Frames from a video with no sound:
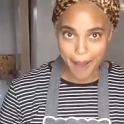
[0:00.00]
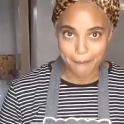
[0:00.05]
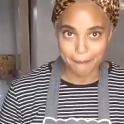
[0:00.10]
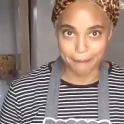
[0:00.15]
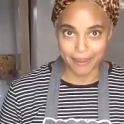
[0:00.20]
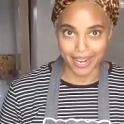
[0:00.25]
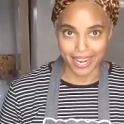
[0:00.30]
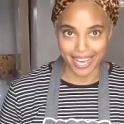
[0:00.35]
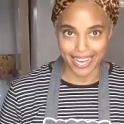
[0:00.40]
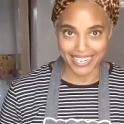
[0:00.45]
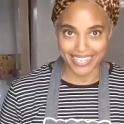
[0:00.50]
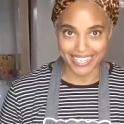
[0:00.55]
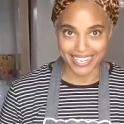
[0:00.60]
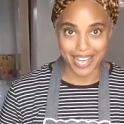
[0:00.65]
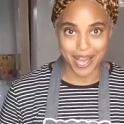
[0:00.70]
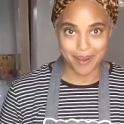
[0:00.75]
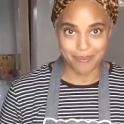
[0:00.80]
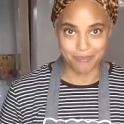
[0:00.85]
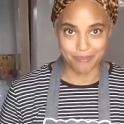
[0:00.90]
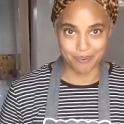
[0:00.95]
a
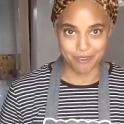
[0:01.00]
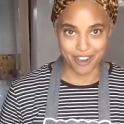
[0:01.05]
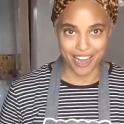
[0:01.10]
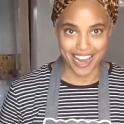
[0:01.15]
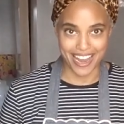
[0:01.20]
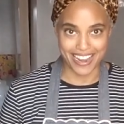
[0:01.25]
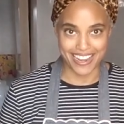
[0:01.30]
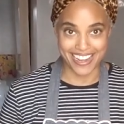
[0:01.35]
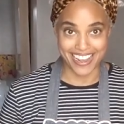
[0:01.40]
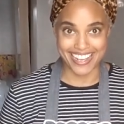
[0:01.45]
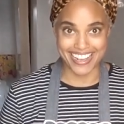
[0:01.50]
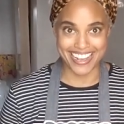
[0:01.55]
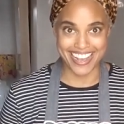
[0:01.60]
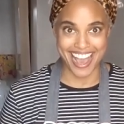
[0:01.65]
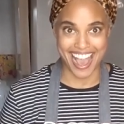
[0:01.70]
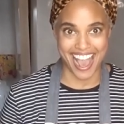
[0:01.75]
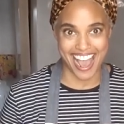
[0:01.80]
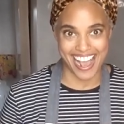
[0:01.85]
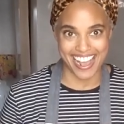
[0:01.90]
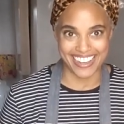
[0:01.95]
bloody brain
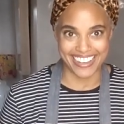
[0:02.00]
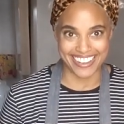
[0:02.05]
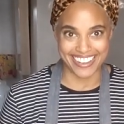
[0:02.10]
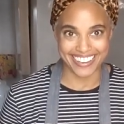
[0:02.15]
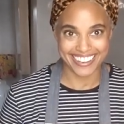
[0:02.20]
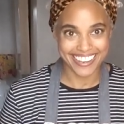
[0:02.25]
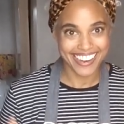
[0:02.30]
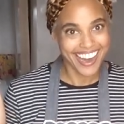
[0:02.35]
cake